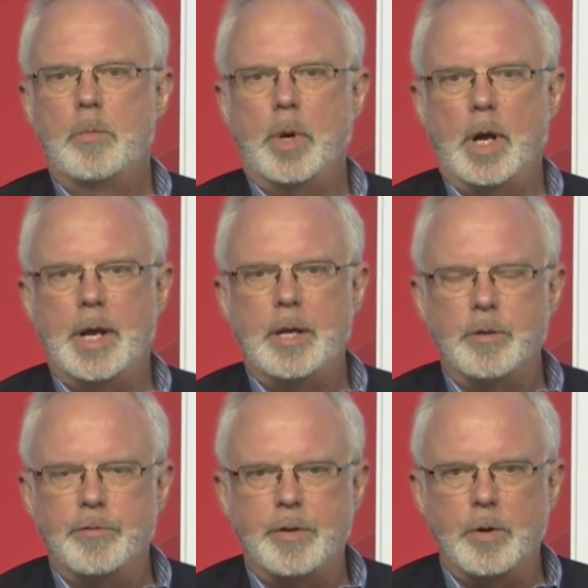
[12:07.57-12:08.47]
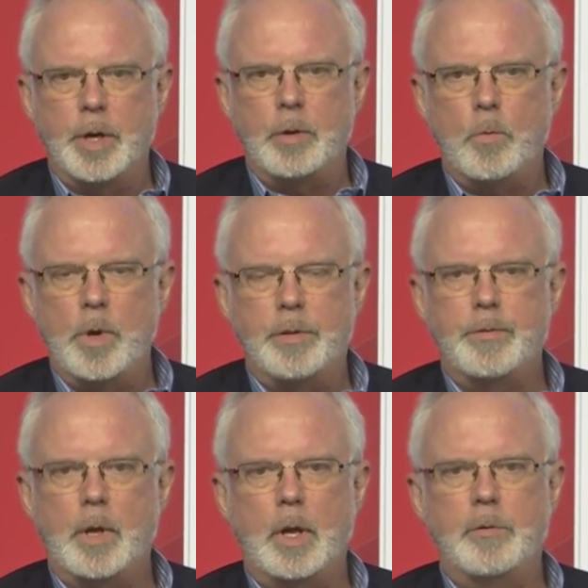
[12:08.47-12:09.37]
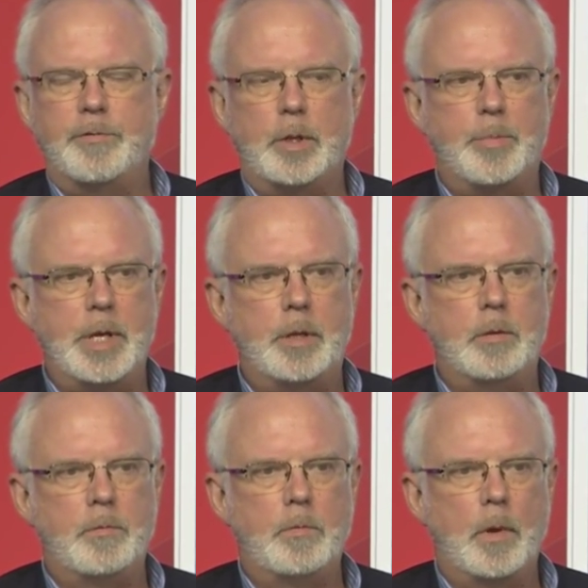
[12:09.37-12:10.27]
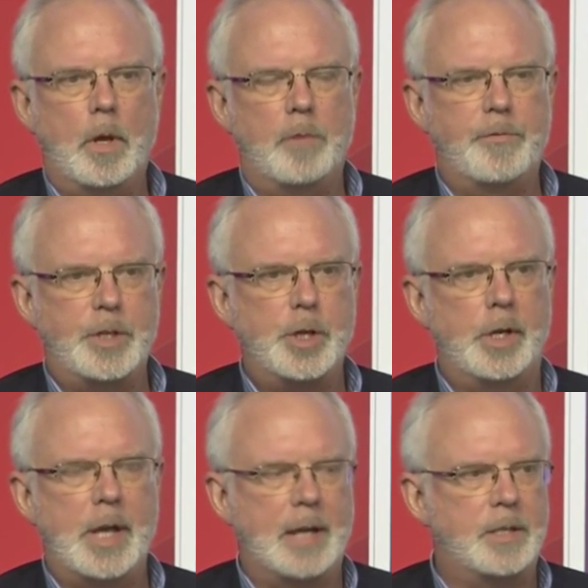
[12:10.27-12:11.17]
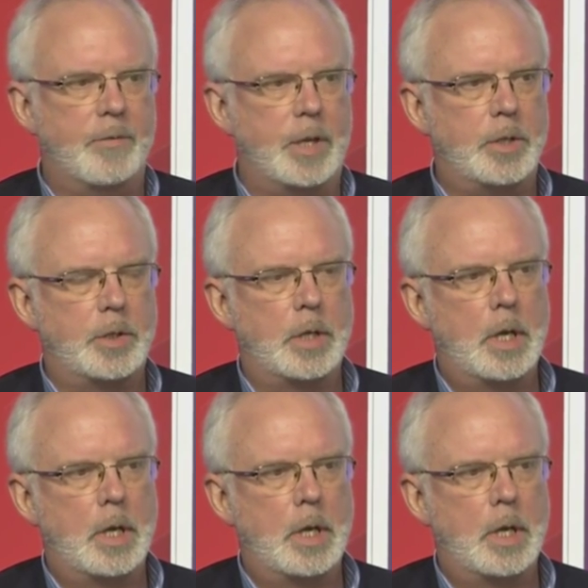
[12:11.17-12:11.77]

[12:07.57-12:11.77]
by interfering with Philippine fishing activities.